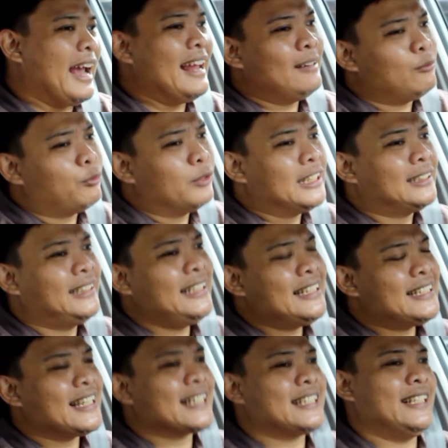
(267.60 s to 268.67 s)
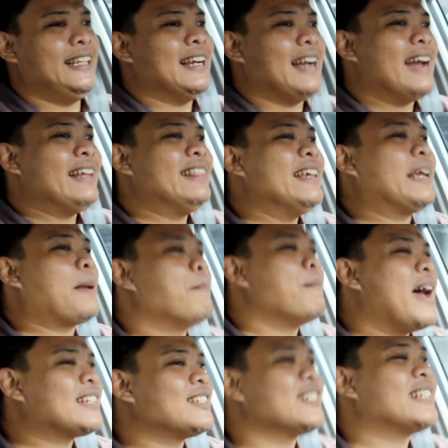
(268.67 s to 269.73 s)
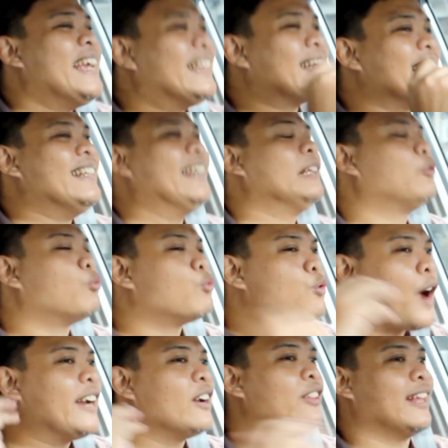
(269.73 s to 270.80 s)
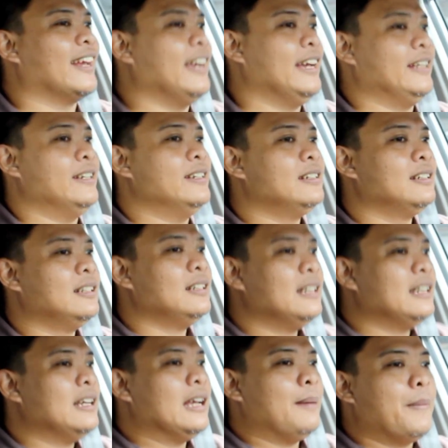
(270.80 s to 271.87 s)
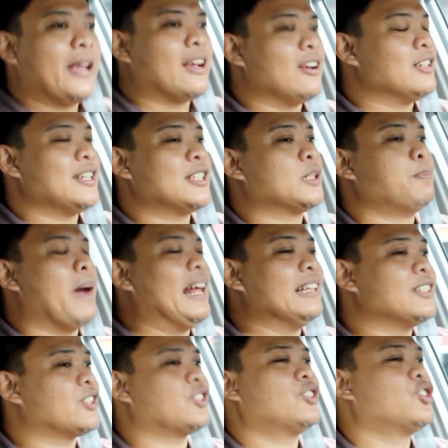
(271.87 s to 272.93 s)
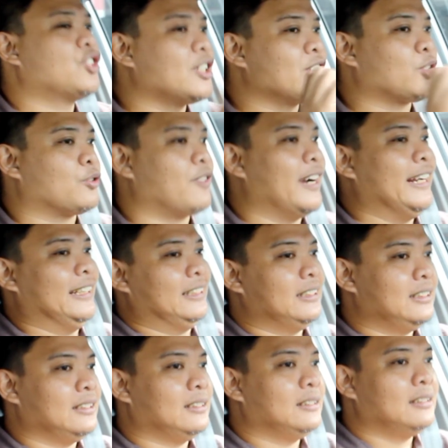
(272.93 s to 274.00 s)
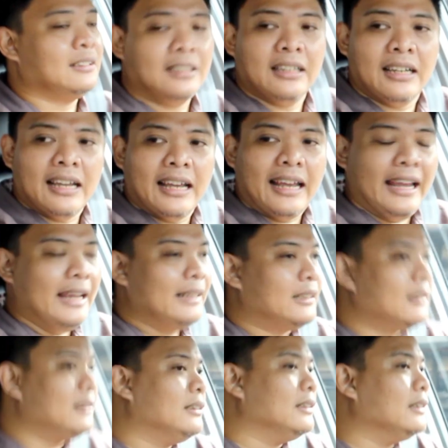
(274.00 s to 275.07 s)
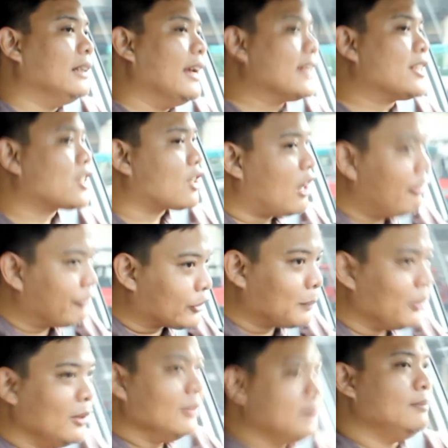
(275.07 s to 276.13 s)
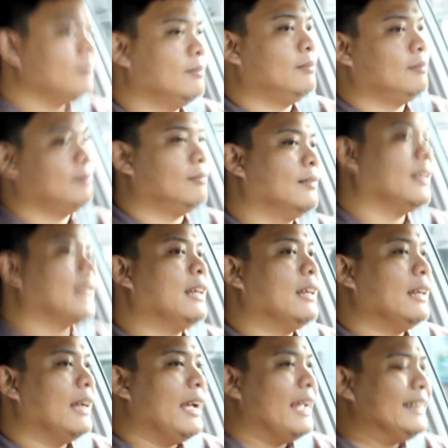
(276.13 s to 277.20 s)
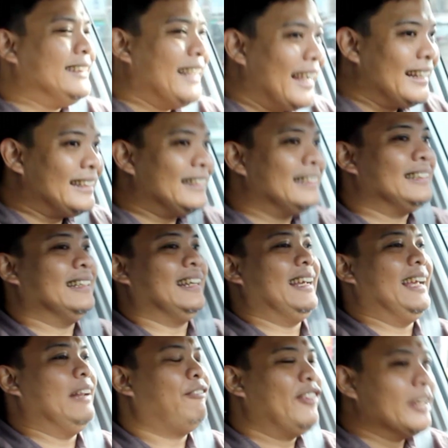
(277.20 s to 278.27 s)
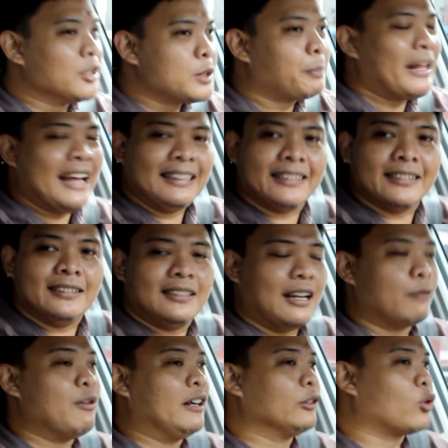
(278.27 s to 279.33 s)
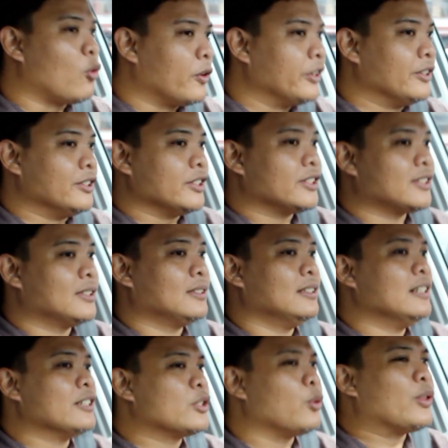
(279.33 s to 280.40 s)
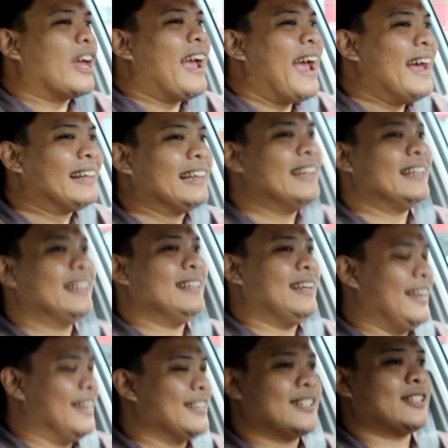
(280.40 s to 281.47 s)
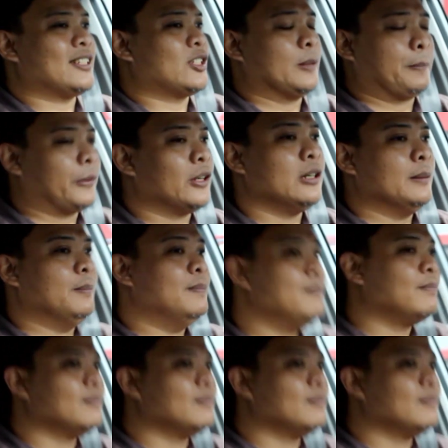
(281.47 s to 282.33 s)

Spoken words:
And with the D60, I think Maxus hit the nail right on the head because it's balanced just right. It's comfortable, yet it feels planted around corners. So the handling is superb.